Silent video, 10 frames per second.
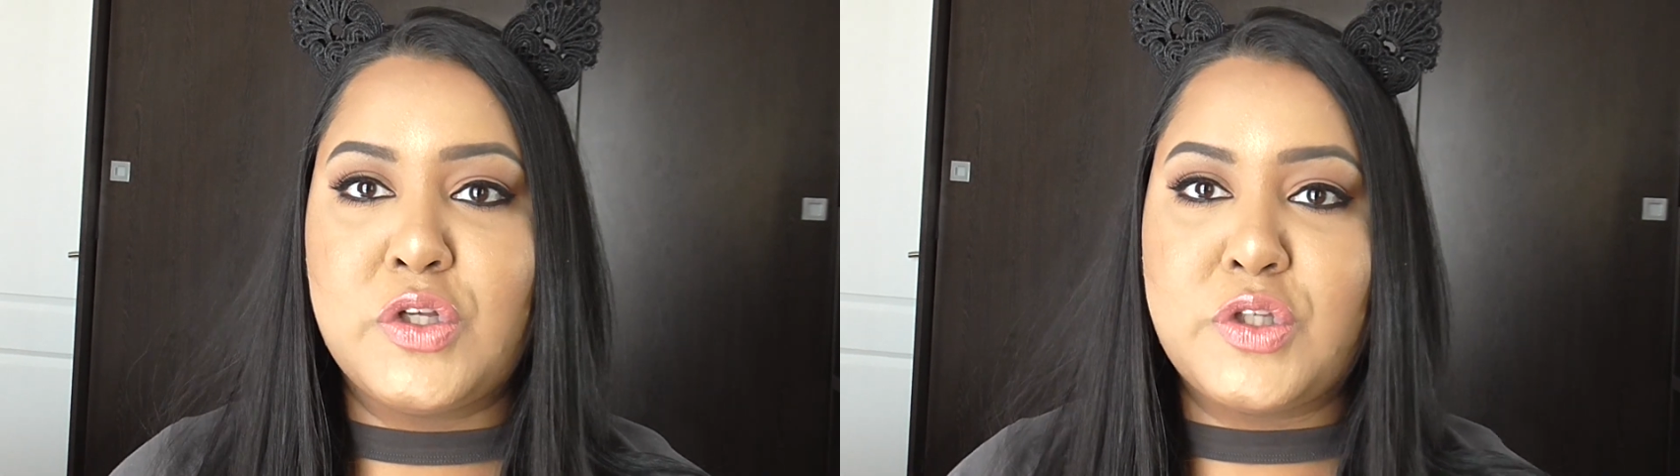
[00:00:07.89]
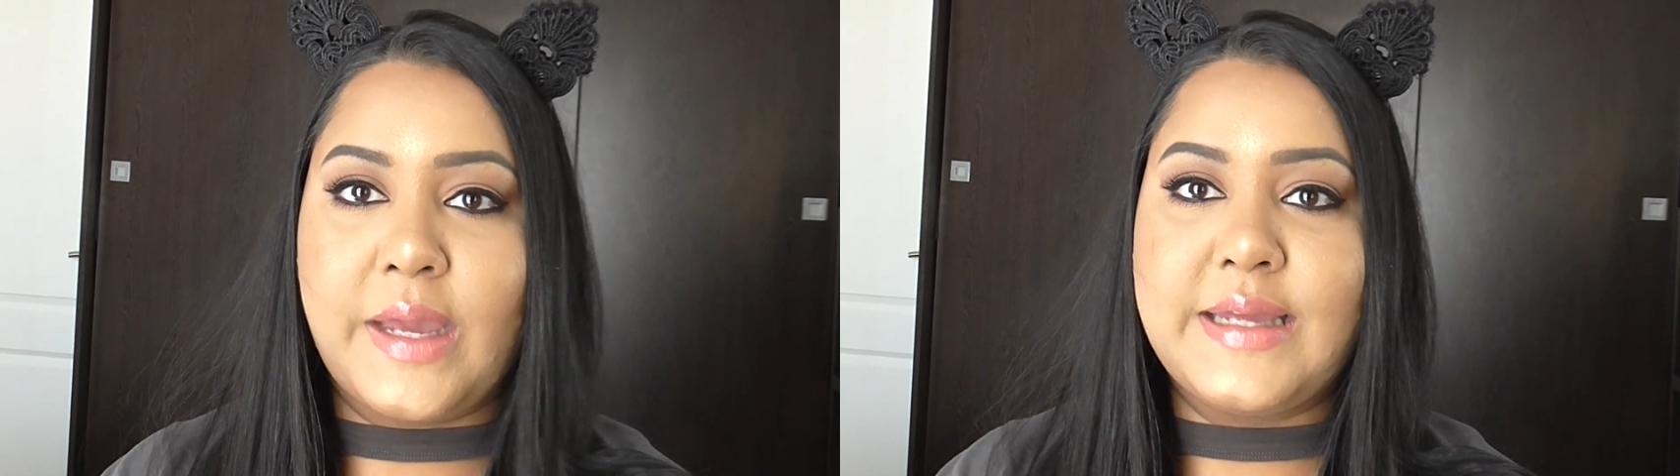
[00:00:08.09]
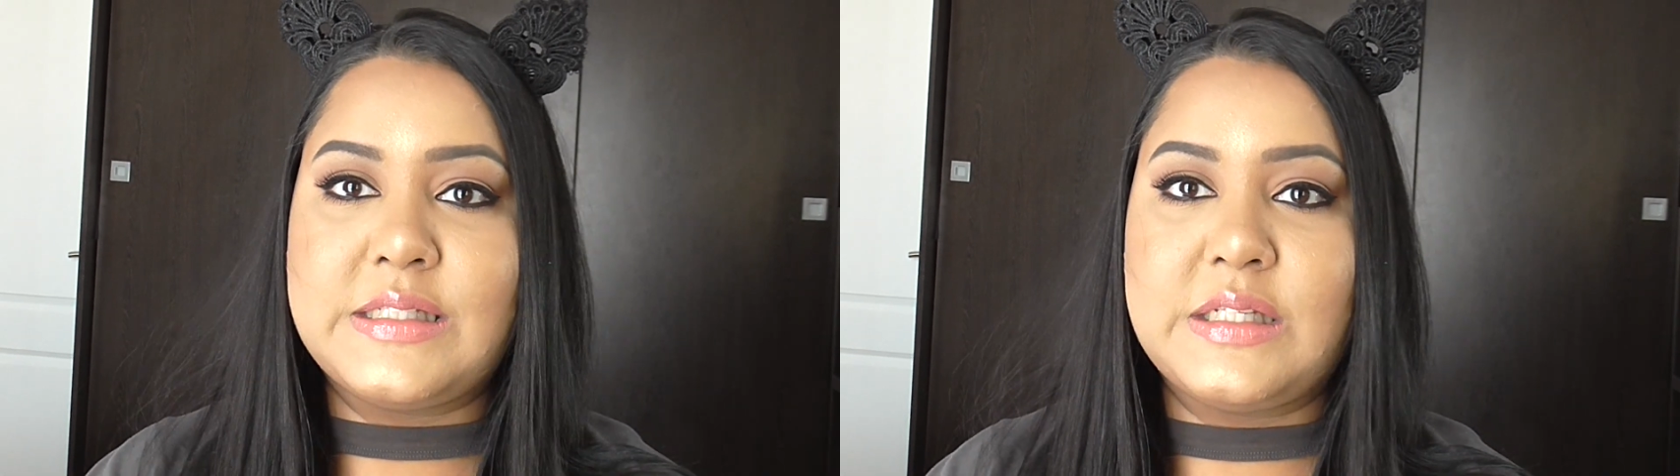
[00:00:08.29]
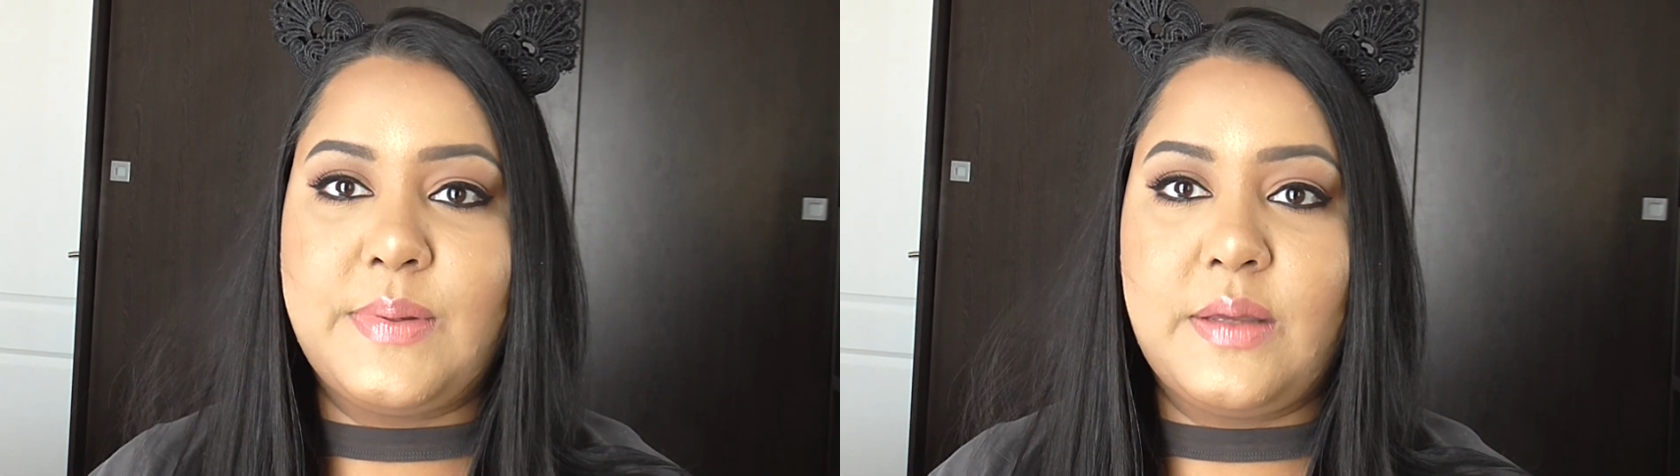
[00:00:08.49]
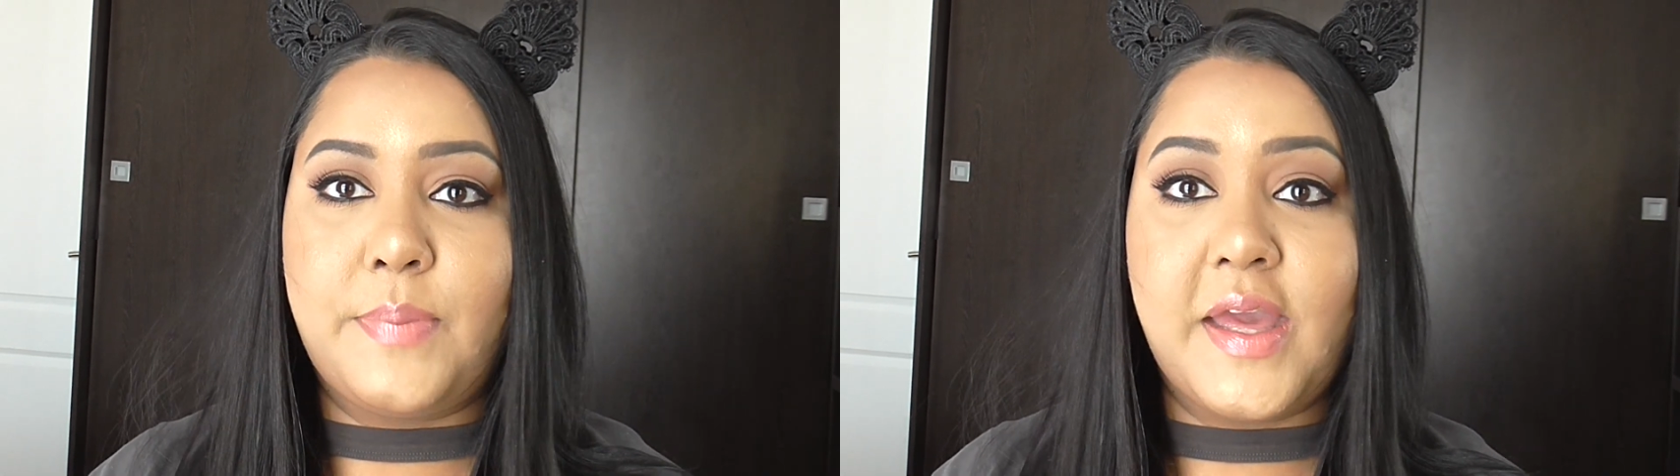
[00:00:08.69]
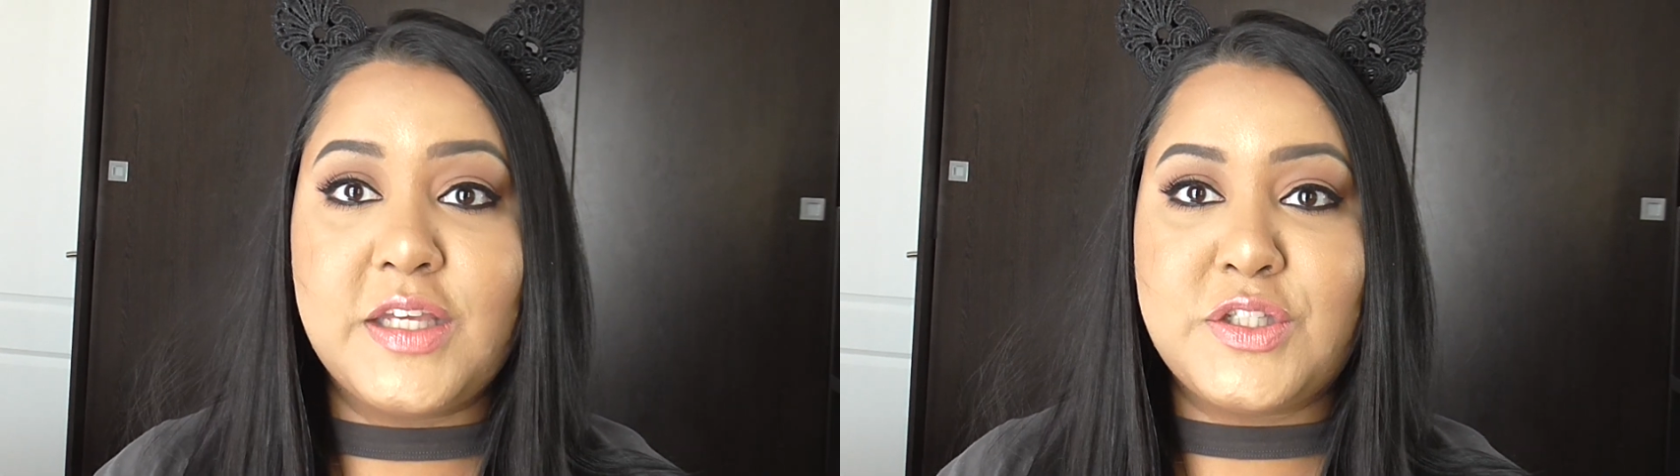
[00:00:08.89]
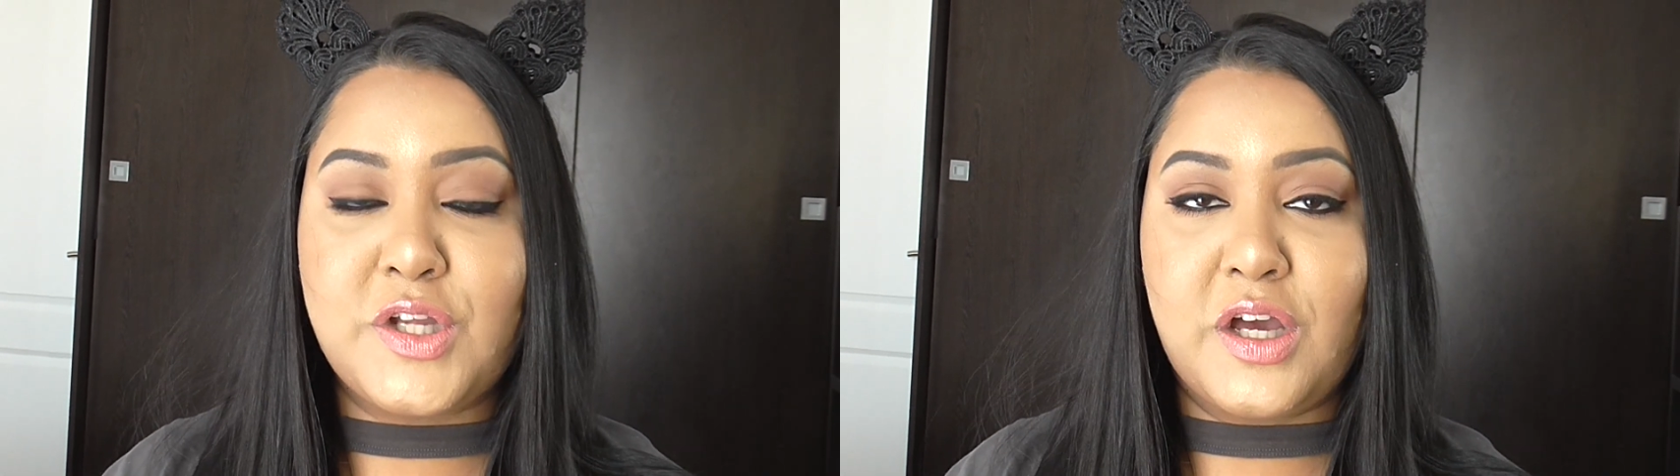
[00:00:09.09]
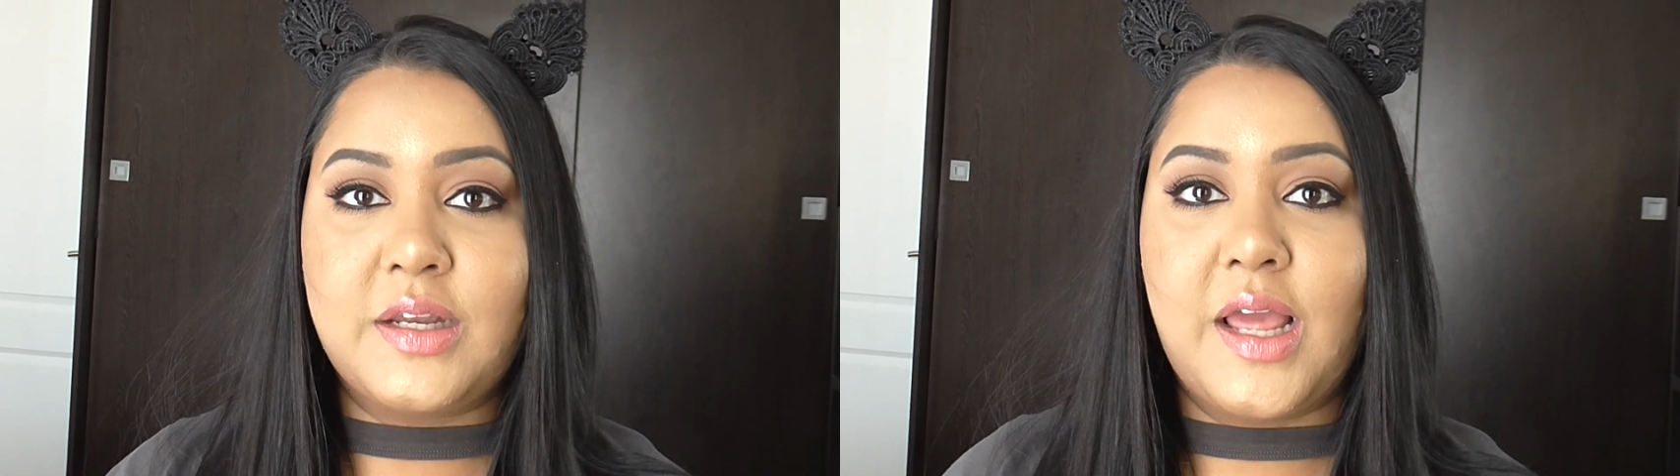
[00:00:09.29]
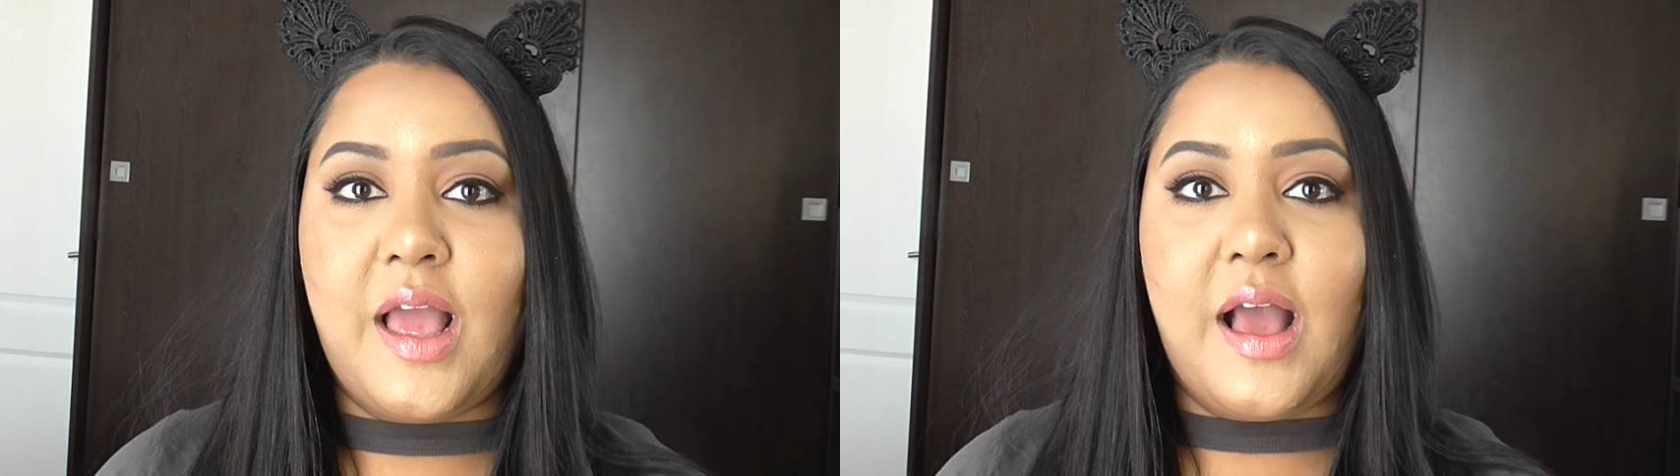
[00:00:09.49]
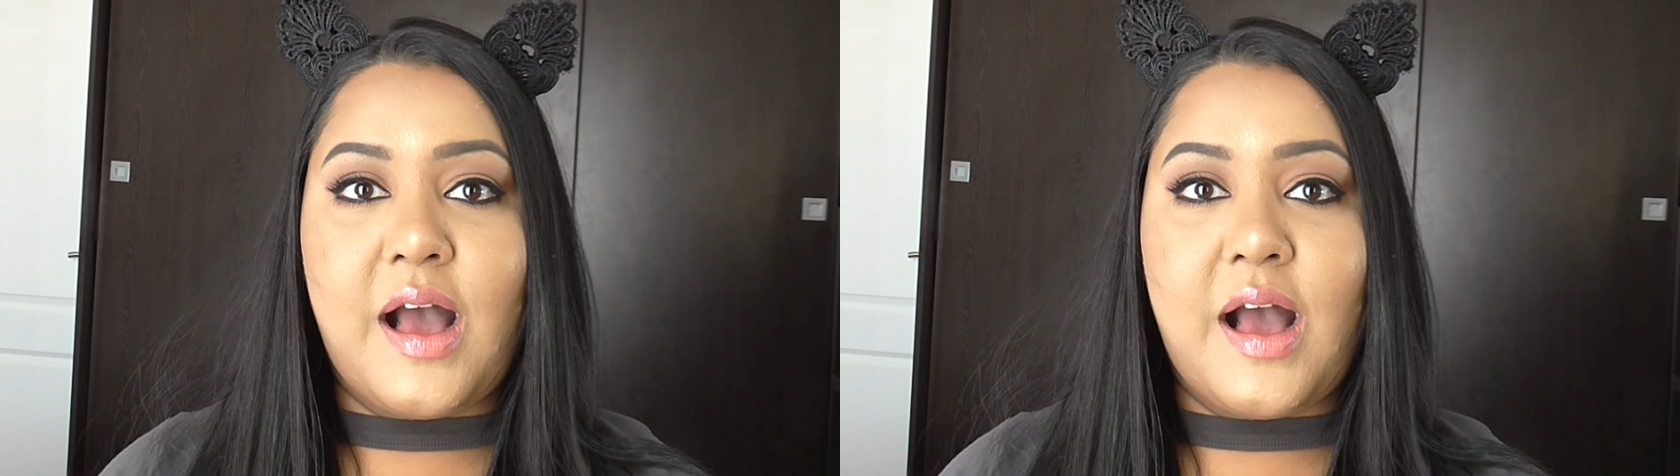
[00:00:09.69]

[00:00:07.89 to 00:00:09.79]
is going to be based on